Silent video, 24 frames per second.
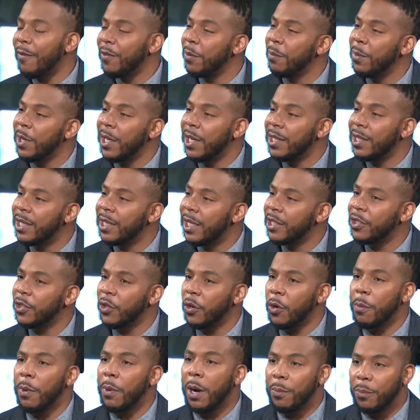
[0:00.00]
have to be
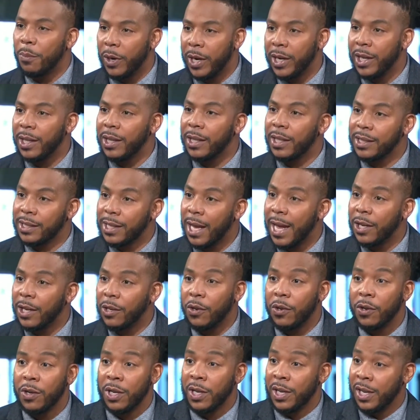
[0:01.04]
intentional about breaking the
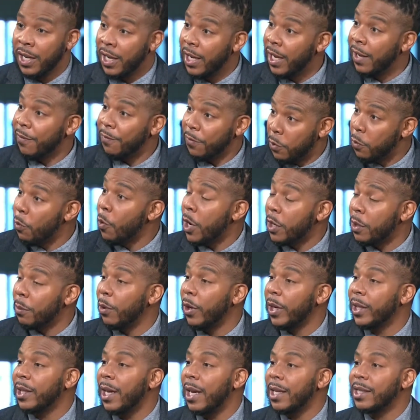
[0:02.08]
cycle. If you want to
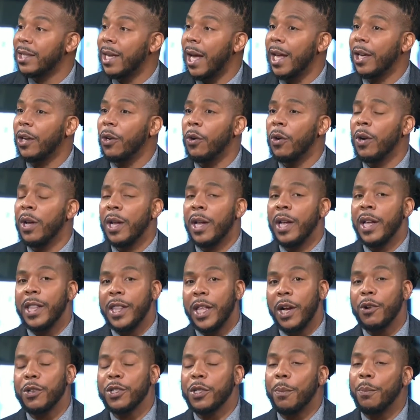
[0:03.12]
break that cycle,
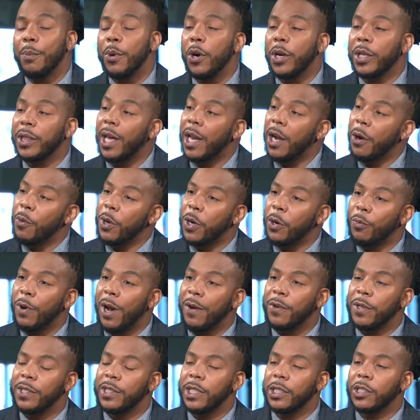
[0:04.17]
there is a book that I want to
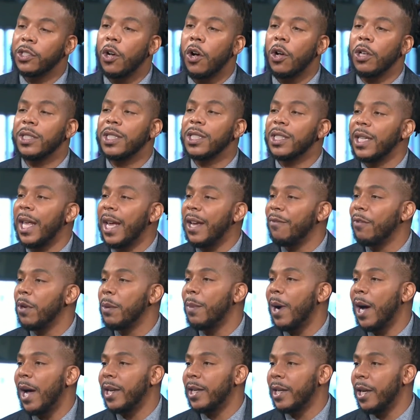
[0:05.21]
reference. It's called
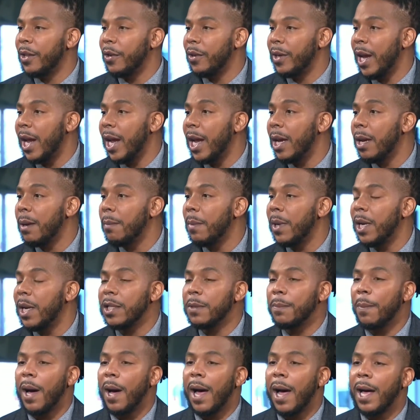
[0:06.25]
Slavery by Another Name, and
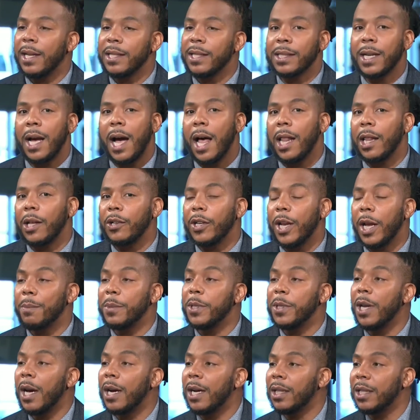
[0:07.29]
it's by a scholar
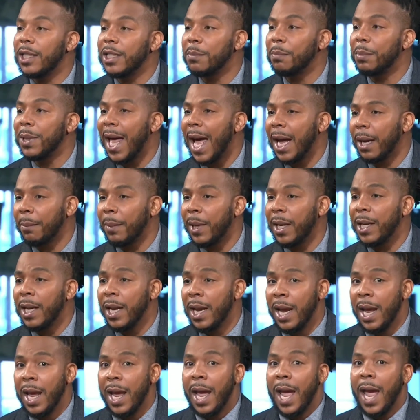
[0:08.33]
named Douglas Blackman.
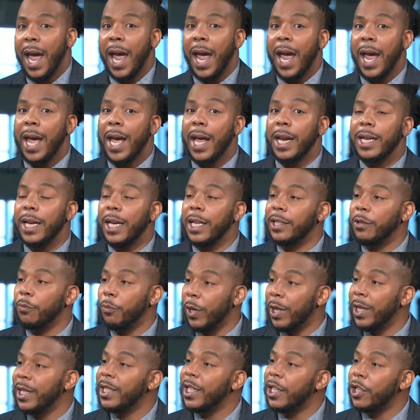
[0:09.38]
And it
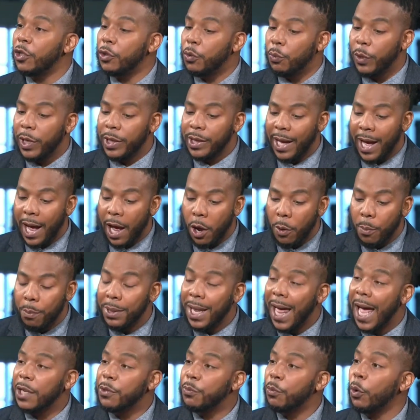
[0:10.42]
really deals with how
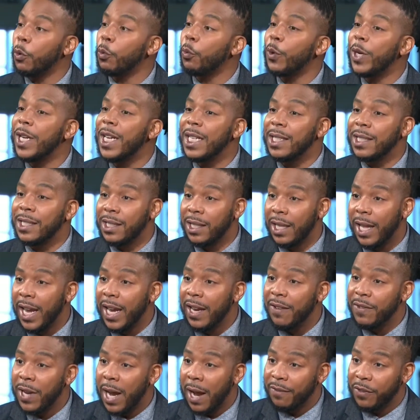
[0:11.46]
blacks were
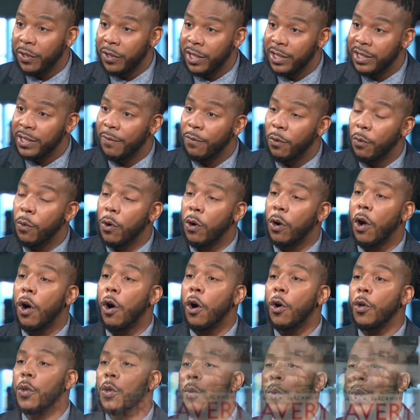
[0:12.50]
re-enslaved after the Civil War all